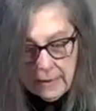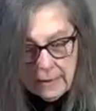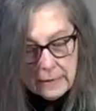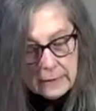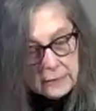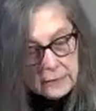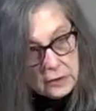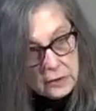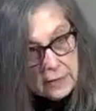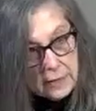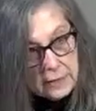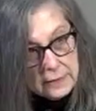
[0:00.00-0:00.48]

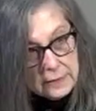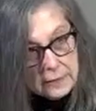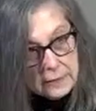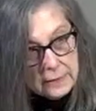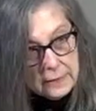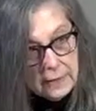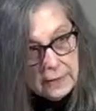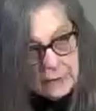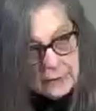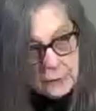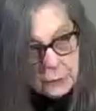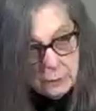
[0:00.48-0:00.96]
Just
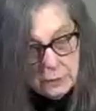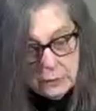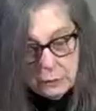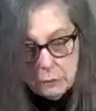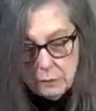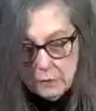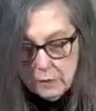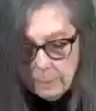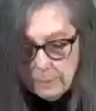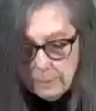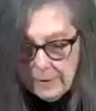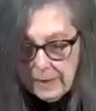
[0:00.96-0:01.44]
as we were
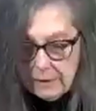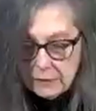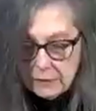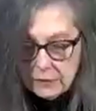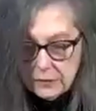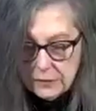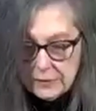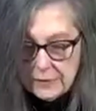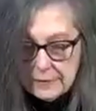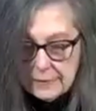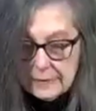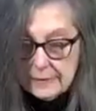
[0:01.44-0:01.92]
about to
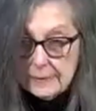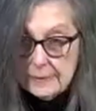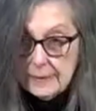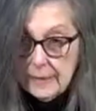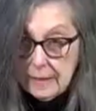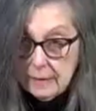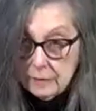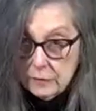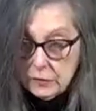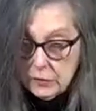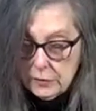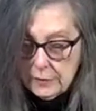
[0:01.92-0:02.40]
sit
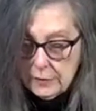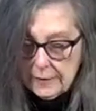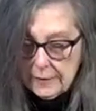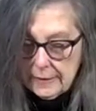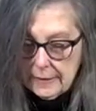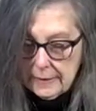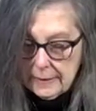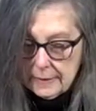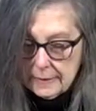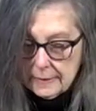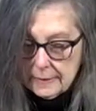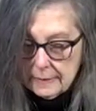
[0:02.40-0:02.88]
down to
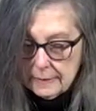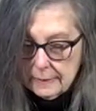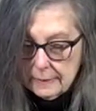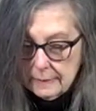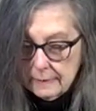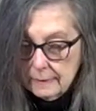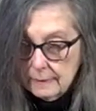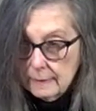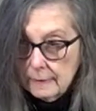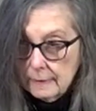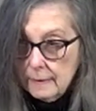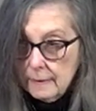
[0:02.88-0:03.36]
eat,
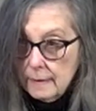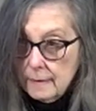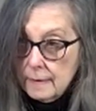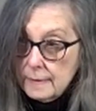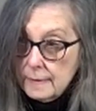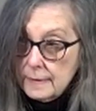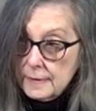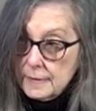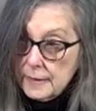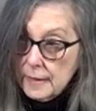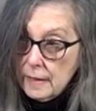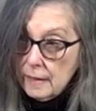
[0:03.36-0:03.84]
the
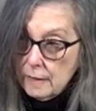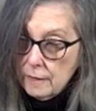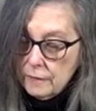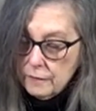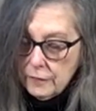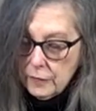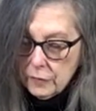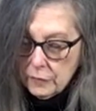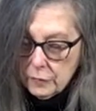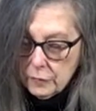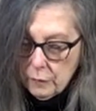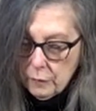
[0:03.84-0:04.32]

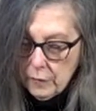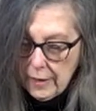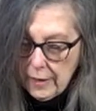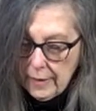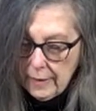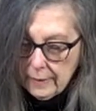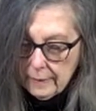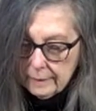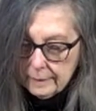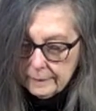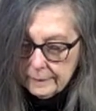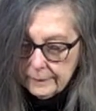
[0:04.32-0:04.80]
telephone
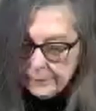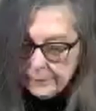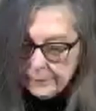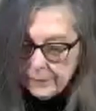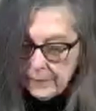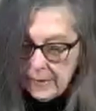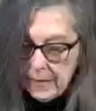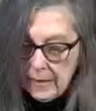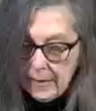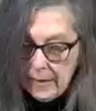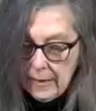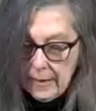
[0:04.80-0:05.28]
rang,
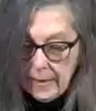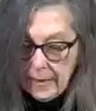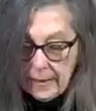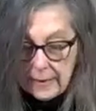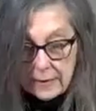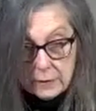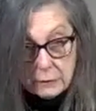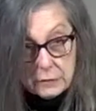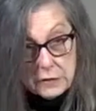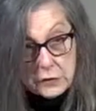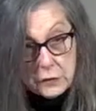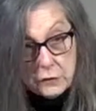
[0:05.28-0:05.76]
and it
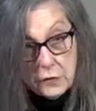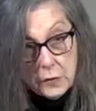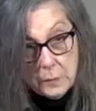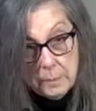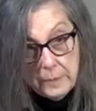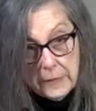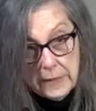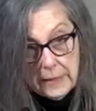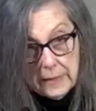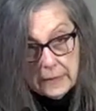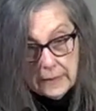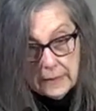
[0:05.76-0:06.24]
was from
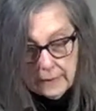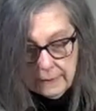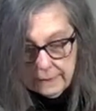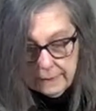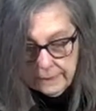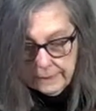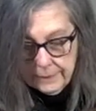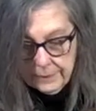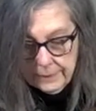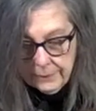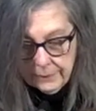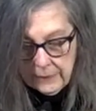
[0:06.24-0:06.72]
me.
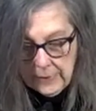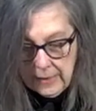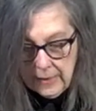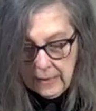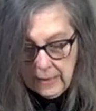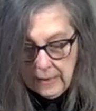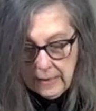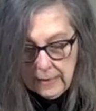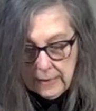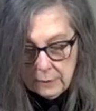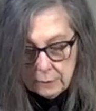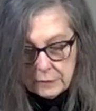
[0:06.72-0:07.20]

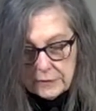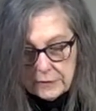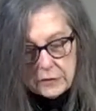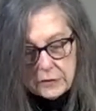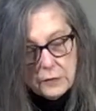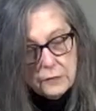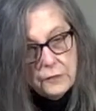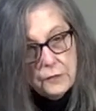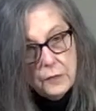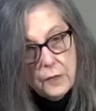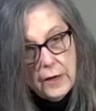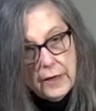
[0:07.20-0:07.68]
It was a
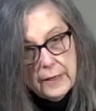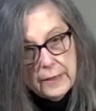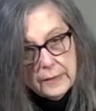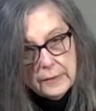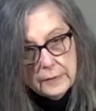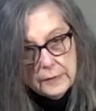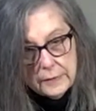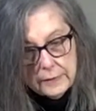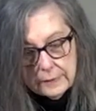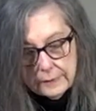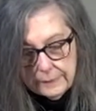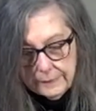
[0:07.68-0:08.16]

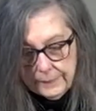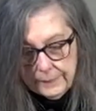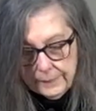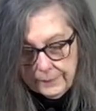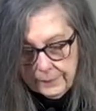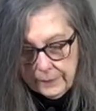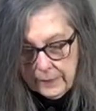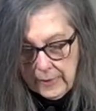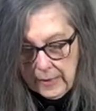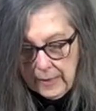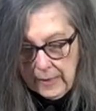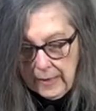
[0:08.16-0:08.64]
friend,
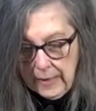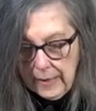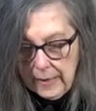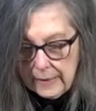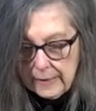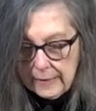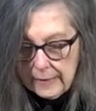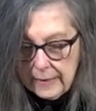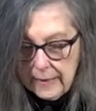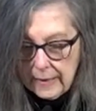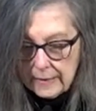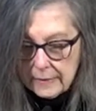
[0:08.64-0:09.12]
and
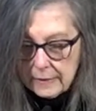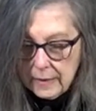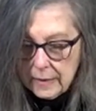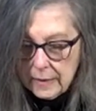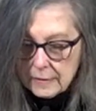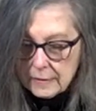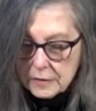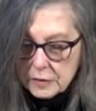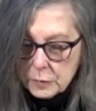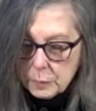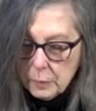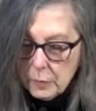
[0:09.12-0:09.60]
he had not
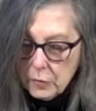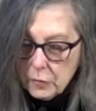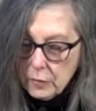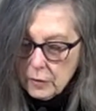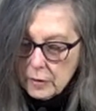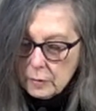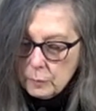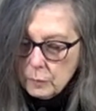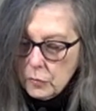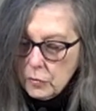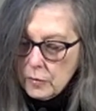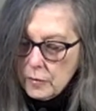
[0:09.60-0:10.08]

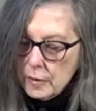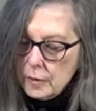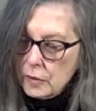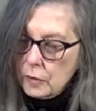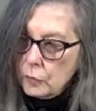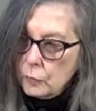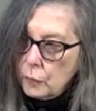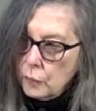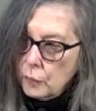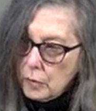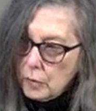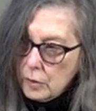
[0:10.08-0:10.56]
spoken more than a
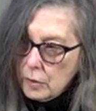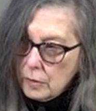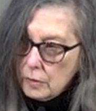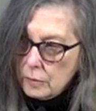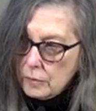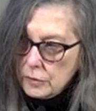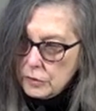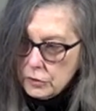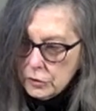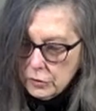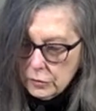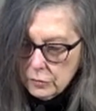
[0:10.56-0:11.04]
word or
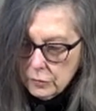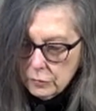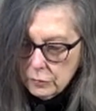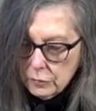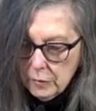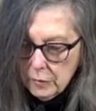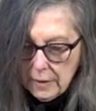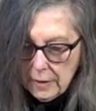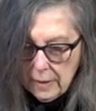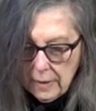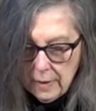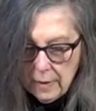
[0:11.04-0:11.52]
two
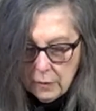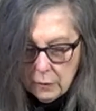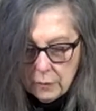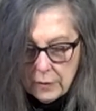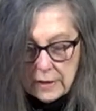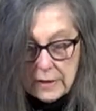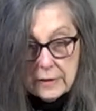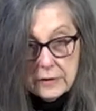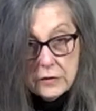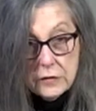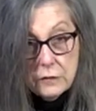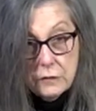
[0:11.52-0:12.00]
when
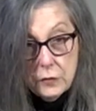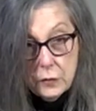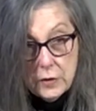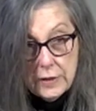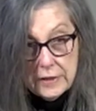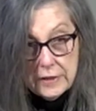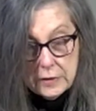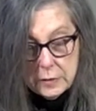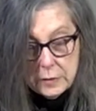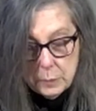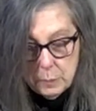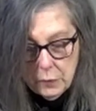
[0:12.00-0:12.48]
his
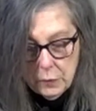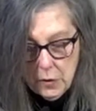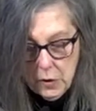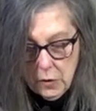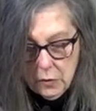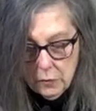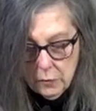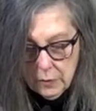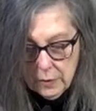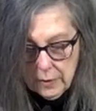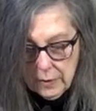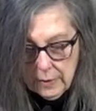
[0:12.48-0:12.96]
voice
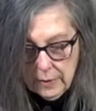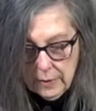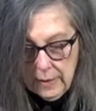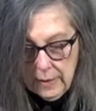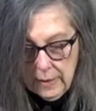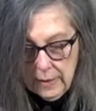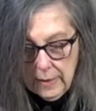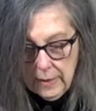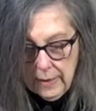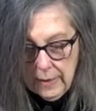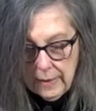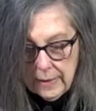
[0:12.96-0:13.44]
broke,
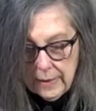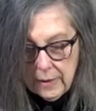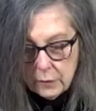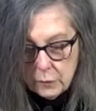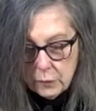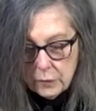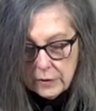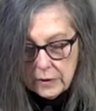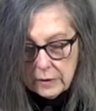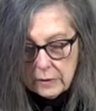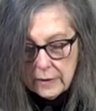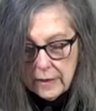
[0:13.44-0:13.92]
and I
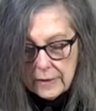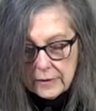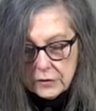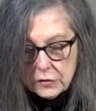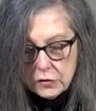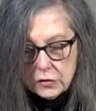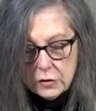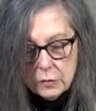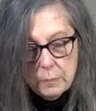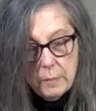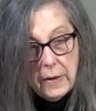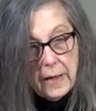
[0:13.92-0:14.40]
realized
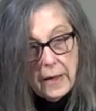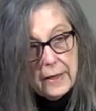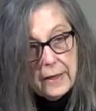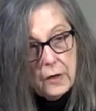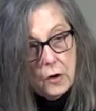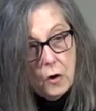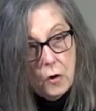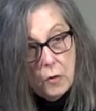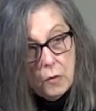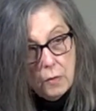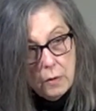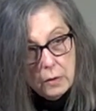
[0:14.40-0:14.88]
to my
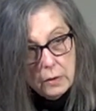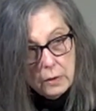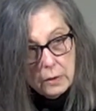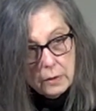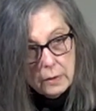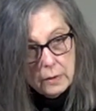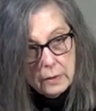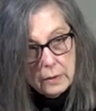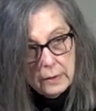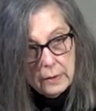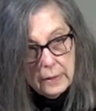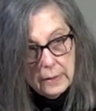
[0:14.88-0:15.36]

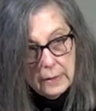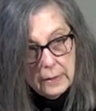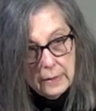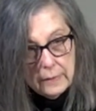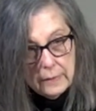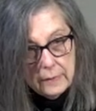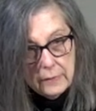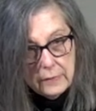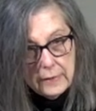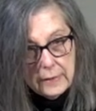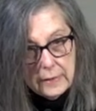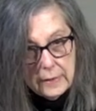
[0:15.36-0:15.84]
horror
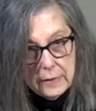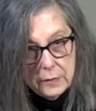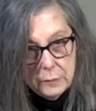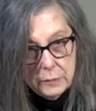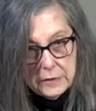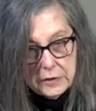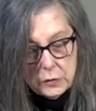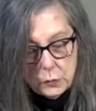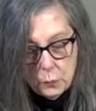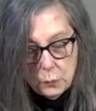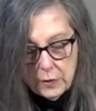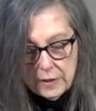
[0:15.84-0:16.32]
that he
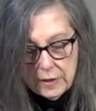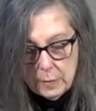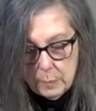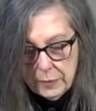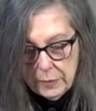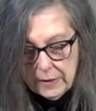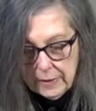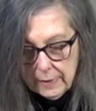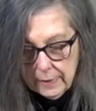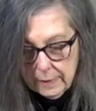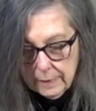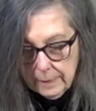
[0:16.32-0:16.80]
was
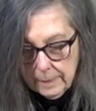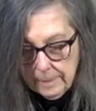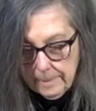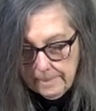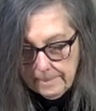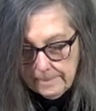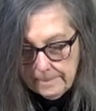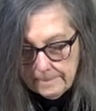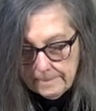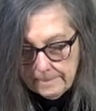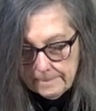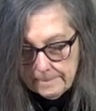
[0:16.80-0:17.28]
weeping.
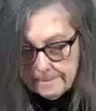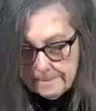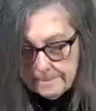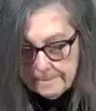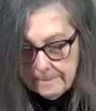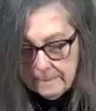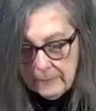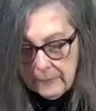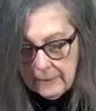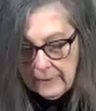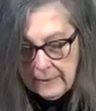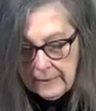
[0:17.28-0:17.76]

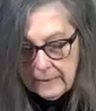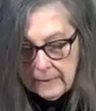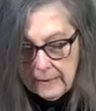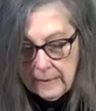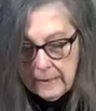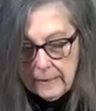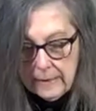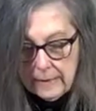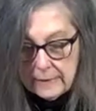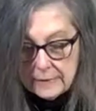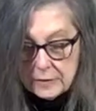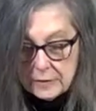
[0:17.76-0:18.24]

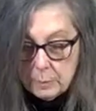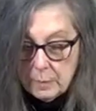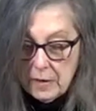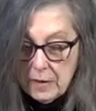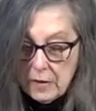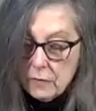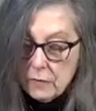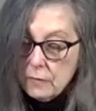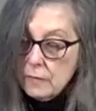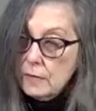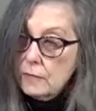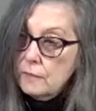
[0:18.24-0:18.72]
His
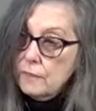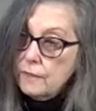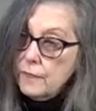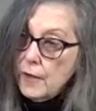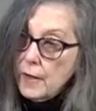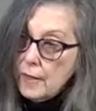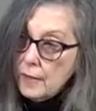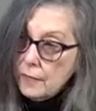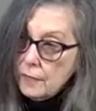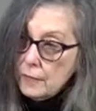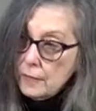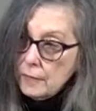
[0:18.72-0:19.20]
mother and
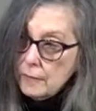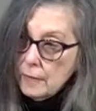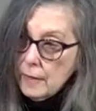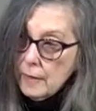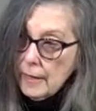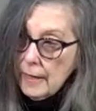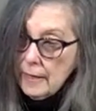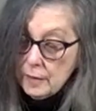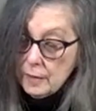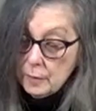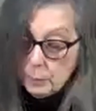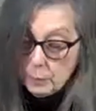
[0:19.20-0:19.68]
father
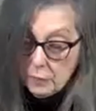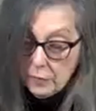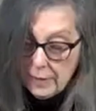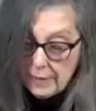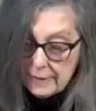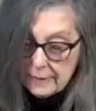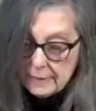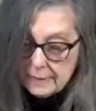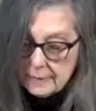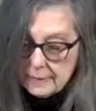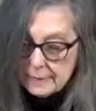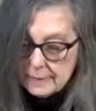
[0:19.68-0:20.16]
and a
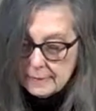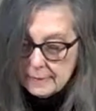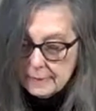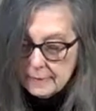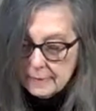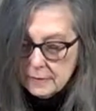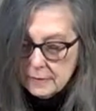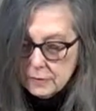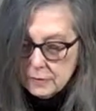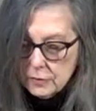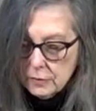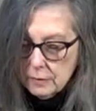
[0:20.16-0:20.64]
pregnant
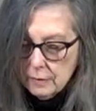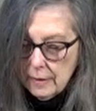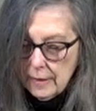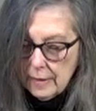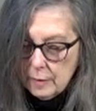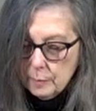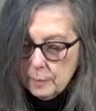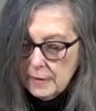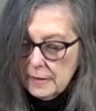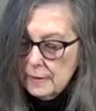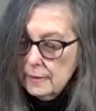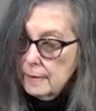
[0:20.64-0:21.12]
sister had
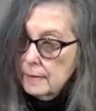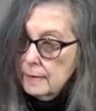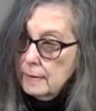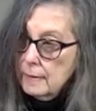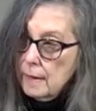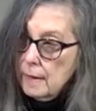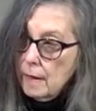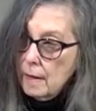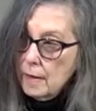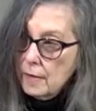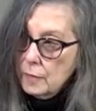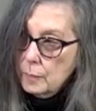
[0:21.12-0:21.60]
been in an
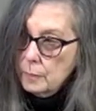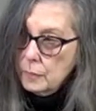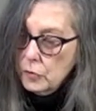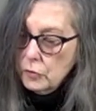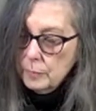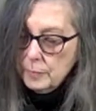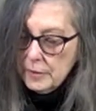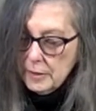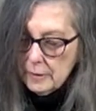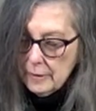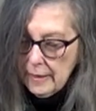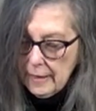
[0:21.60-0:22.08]

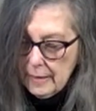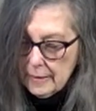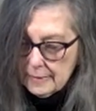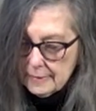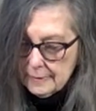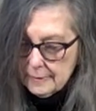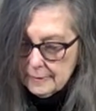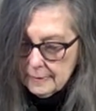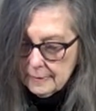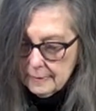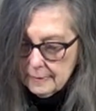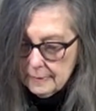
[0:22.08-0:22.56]
automobile
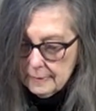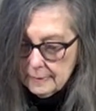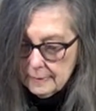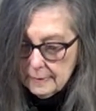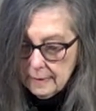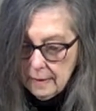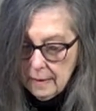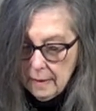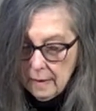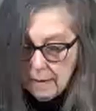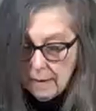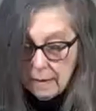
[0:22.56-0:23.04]
accident
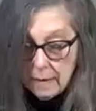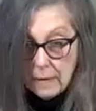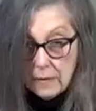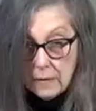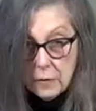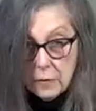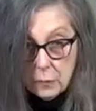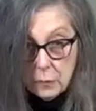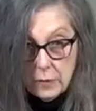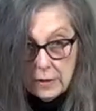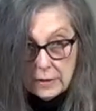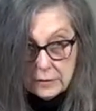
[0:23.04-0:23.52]
on the
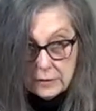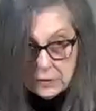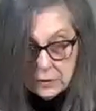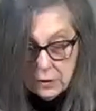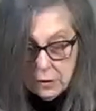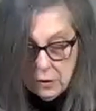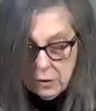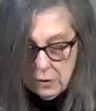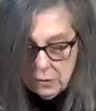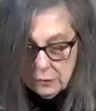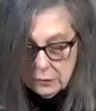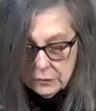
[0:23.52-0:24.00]
West
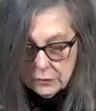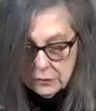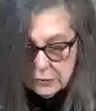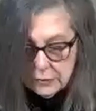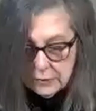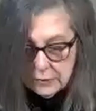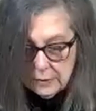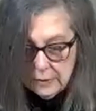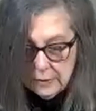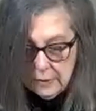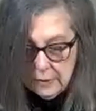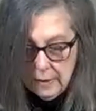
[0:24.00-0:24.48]
Coast,
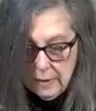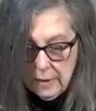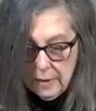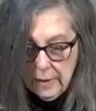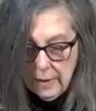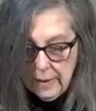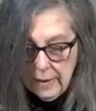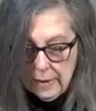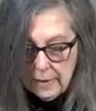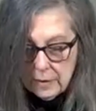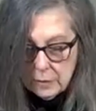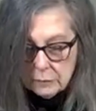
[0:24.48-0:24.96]

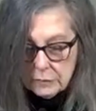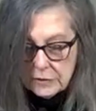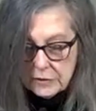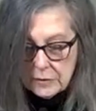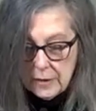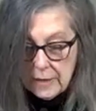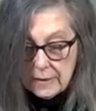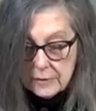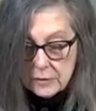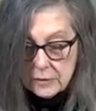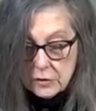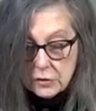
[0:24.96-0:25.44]
and it was
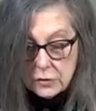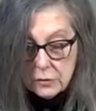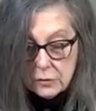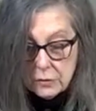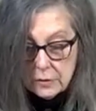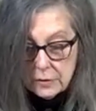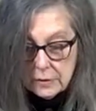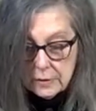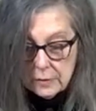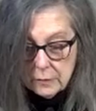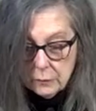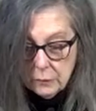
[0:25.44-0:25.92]

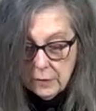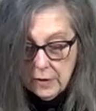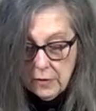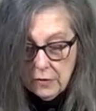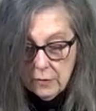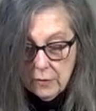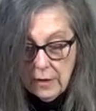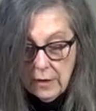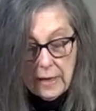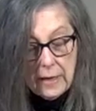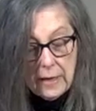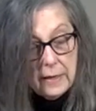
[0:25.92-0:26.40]
uncertain
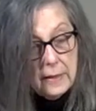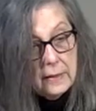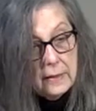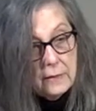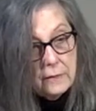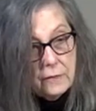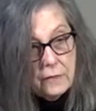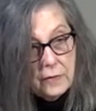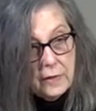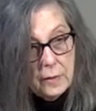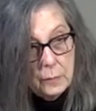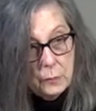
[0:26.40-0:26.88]
whether any
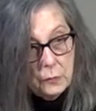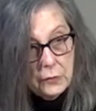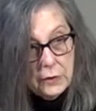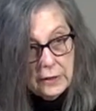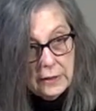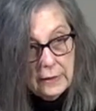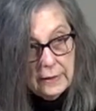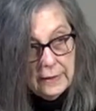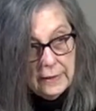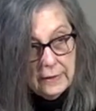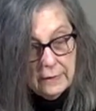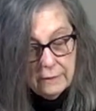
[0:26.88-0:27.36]
of them would
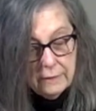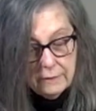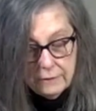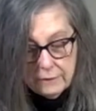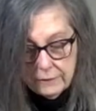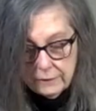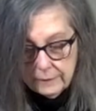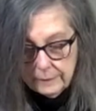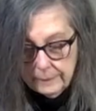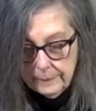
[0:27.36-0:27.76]
live.